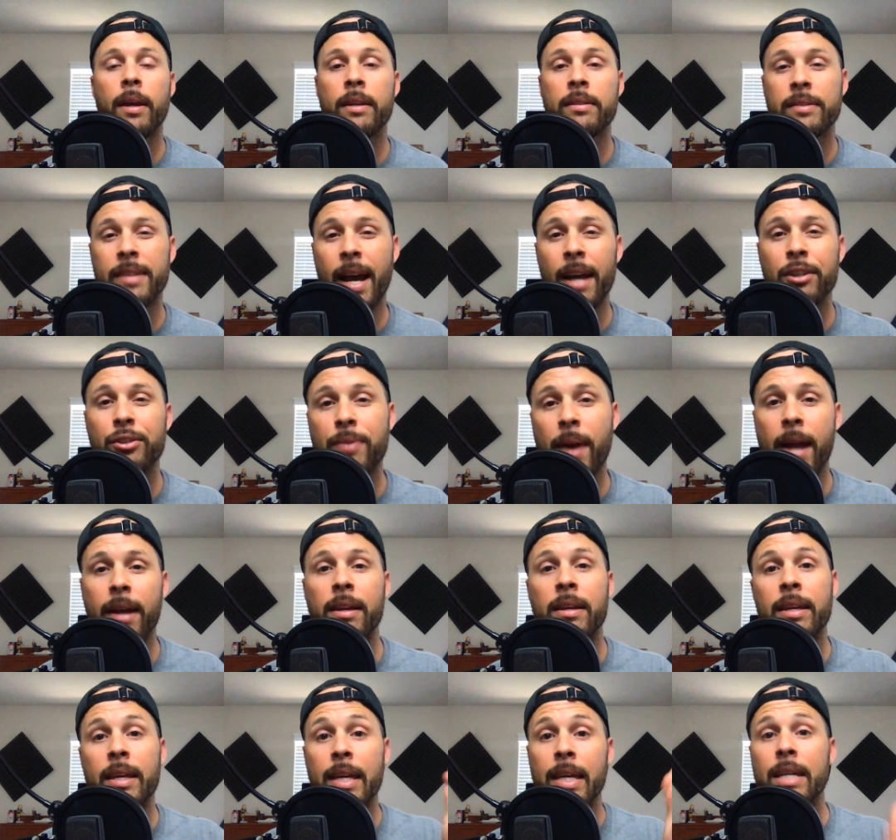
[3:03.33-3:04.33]
It's not
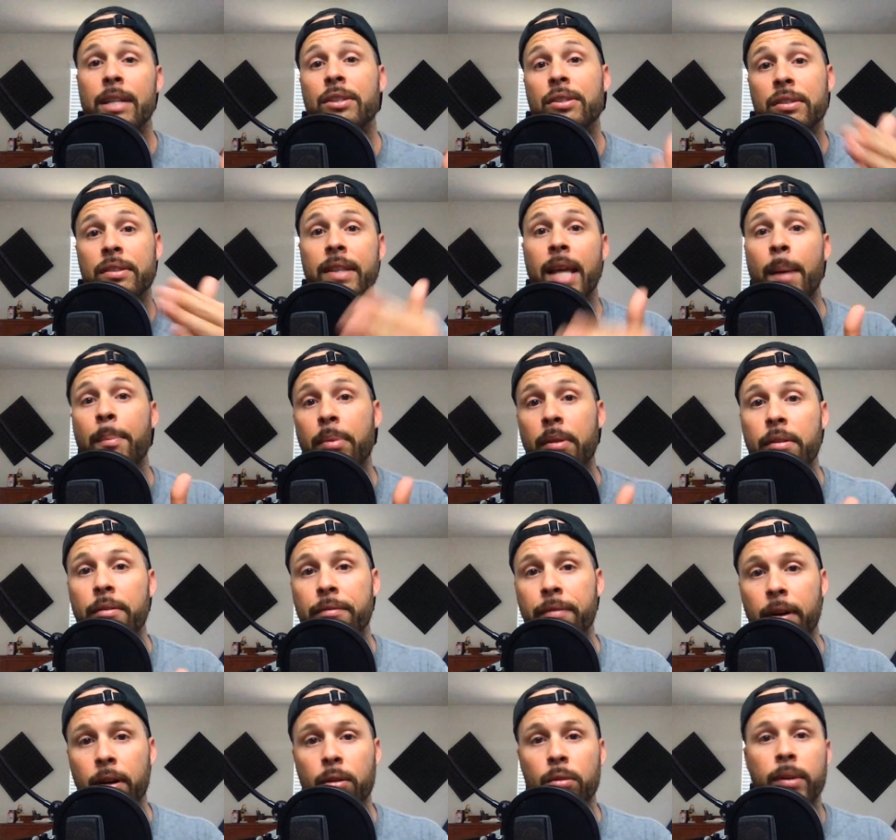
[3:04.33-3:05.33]
tracking each step of the
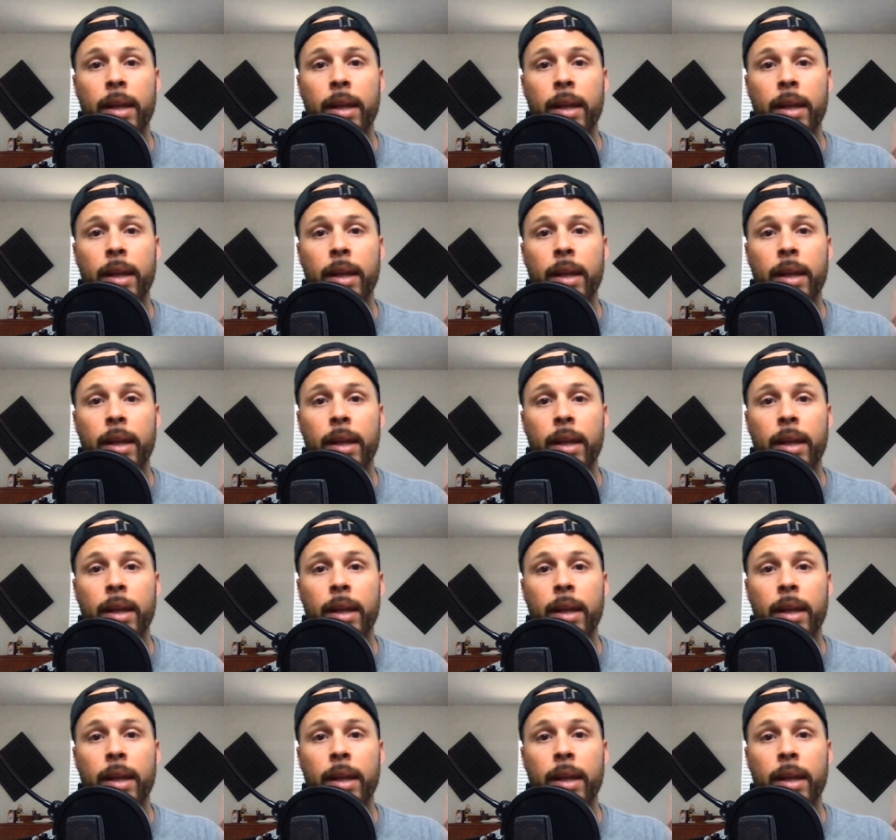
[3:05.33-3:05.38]
funnel